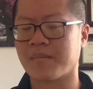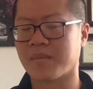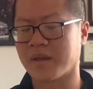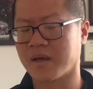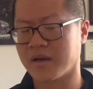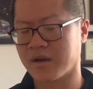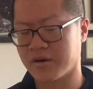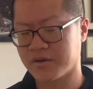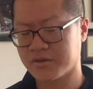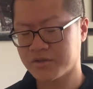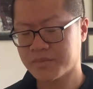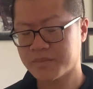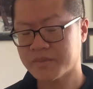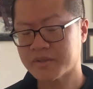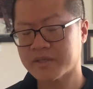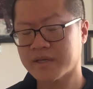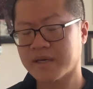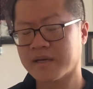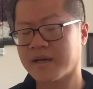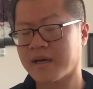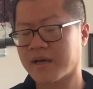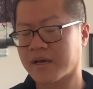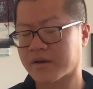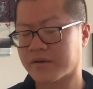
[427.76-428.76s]
I'm not
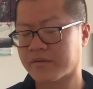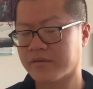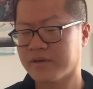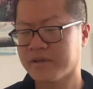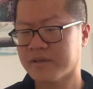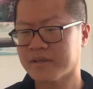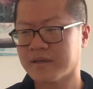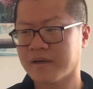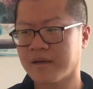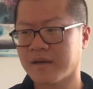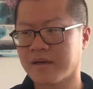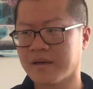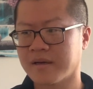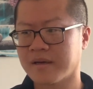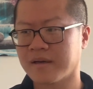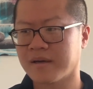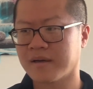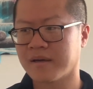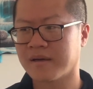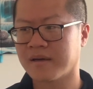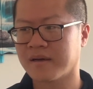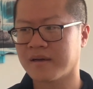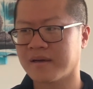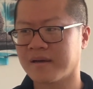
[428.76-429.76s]
100% accurate,
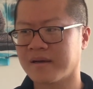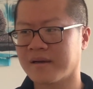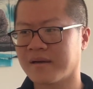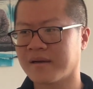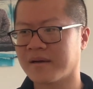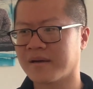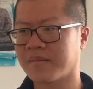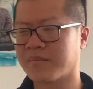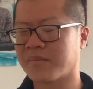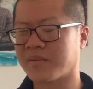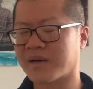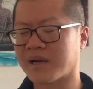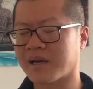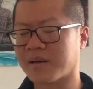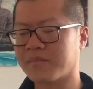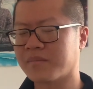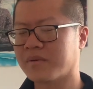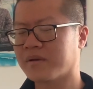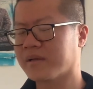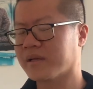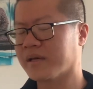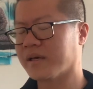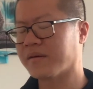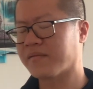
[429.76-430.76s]
but I
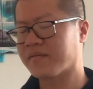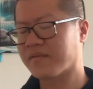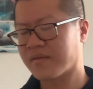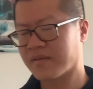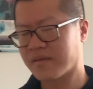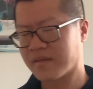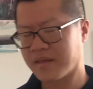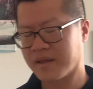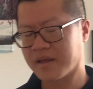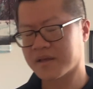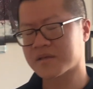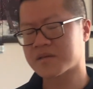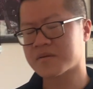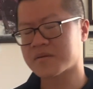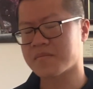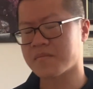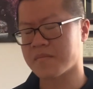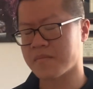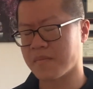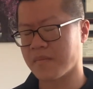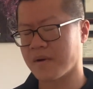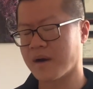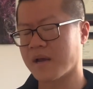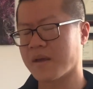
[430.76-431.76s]
believe this
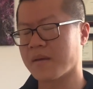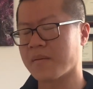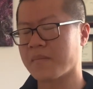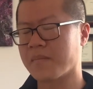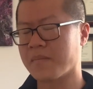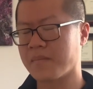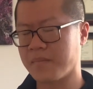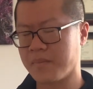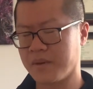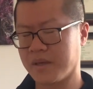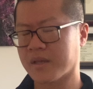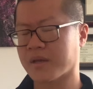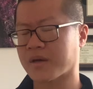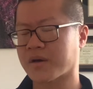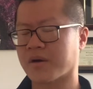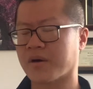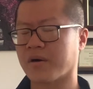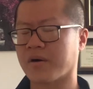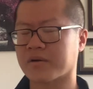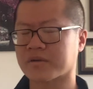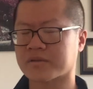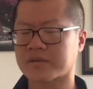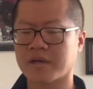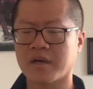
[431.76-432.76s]
might be the
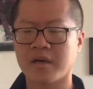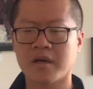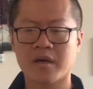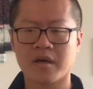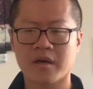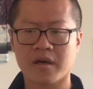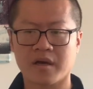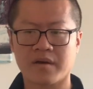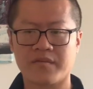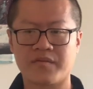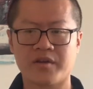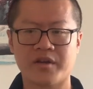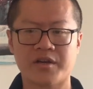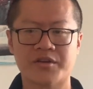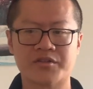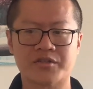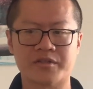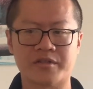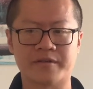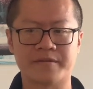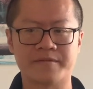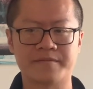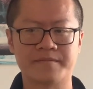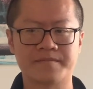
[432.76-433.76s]
cause of the
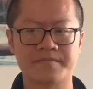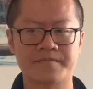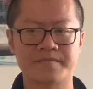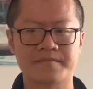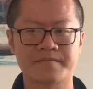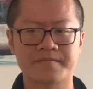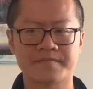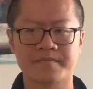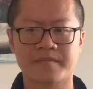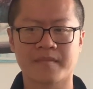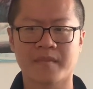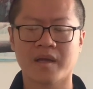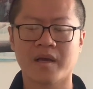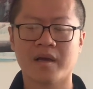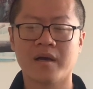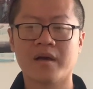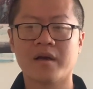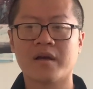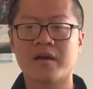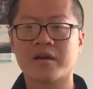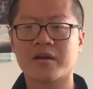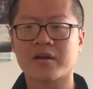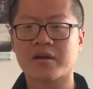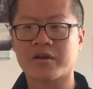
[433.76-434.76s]
issue.
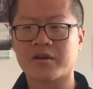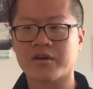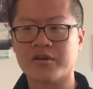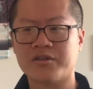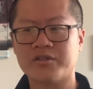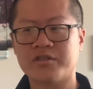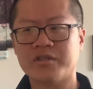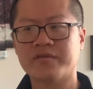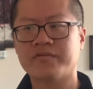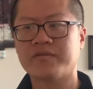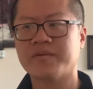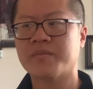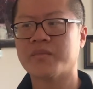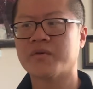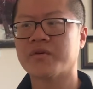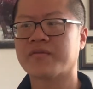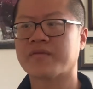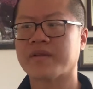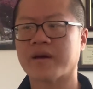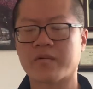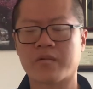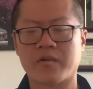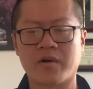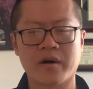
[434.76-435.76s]
Could you remove
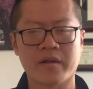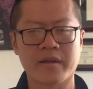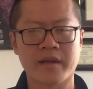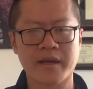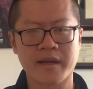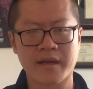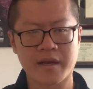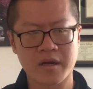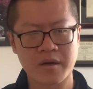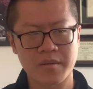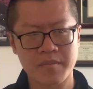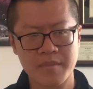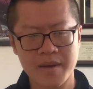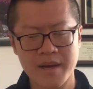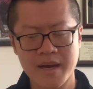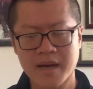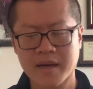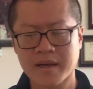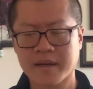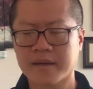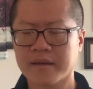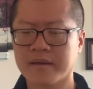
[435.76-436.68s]
that wallet and come back